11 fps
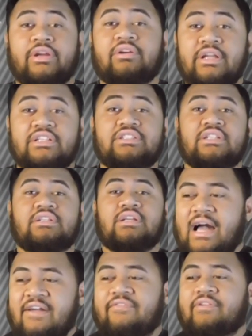Raider Nation,
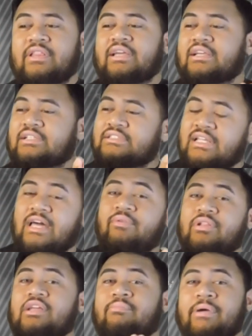I feel like it's not
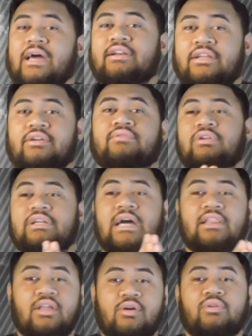really a bad deal. We
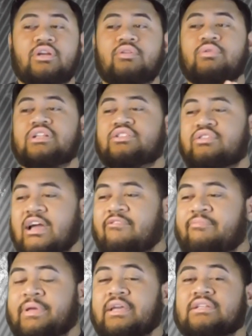got loaded with
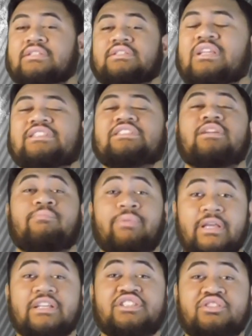draft picks. This is the
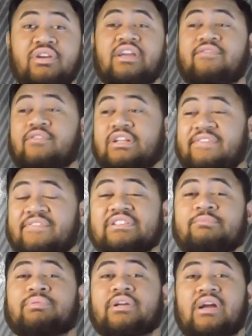biggest trade for a
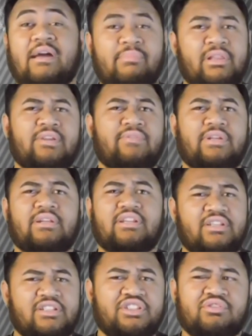defensive player, I believe, in the
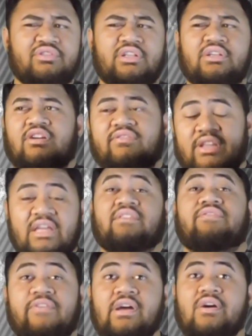history of the
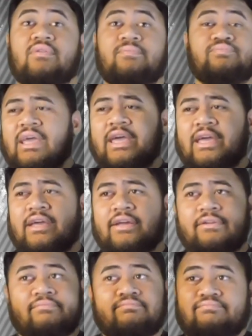NFL.
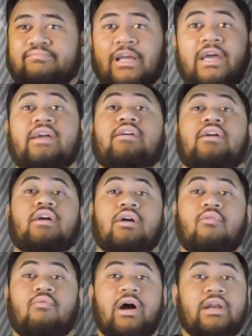And hey,
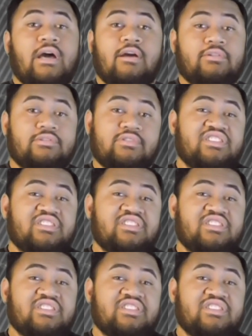why not?